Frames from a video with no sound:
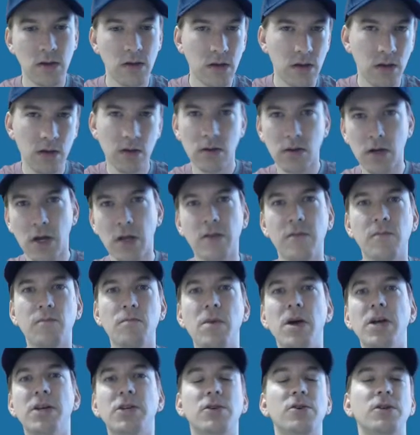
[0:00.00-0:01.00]
kind of
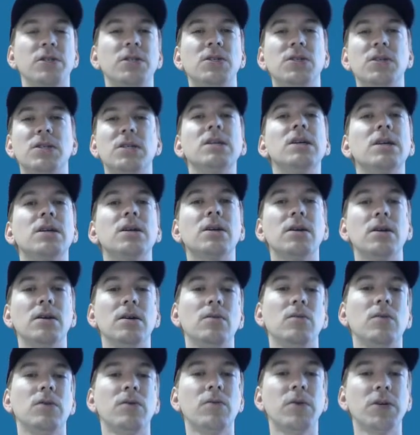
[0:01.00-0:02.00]
measuring stick
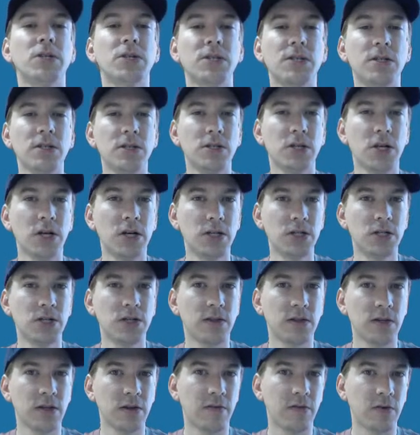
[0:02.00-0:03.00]
with which to judge
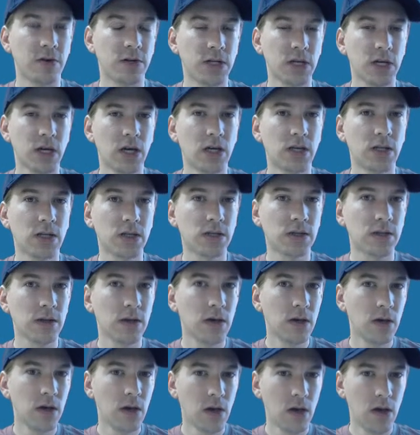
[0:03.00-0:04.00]
the different tasks.
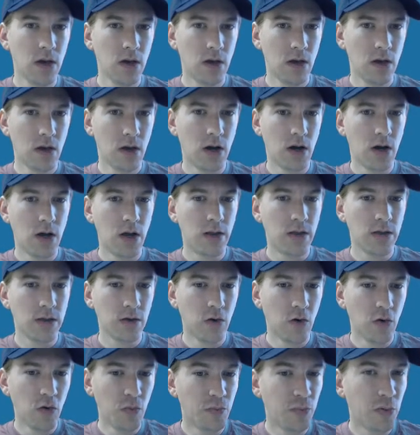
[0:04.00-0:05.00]
The
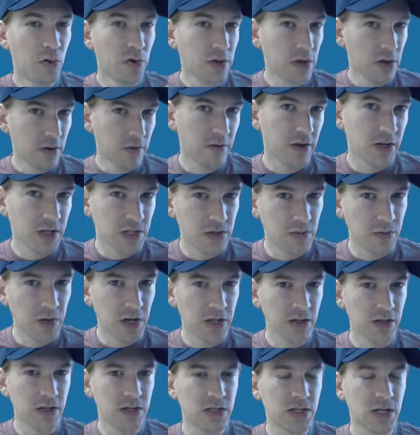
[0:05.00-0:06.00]
whole point of
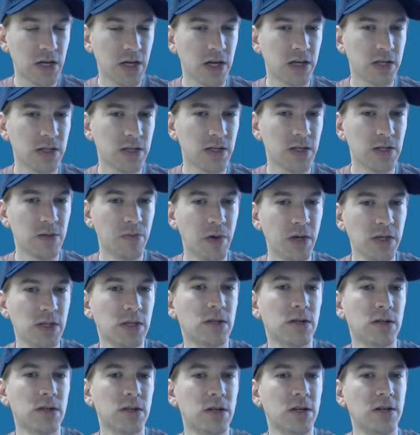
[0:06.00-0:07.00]
estimating these tasks is
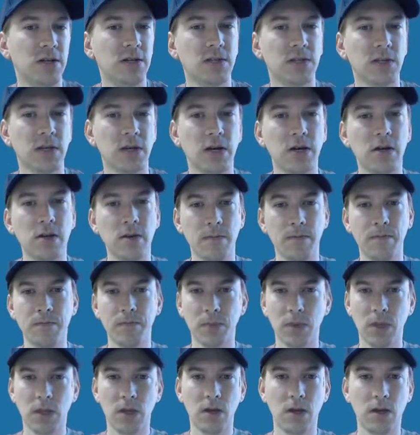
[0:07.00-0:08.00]
basically to decide
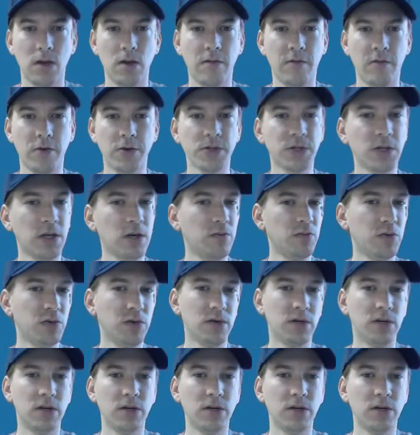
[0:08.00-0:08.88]
For example,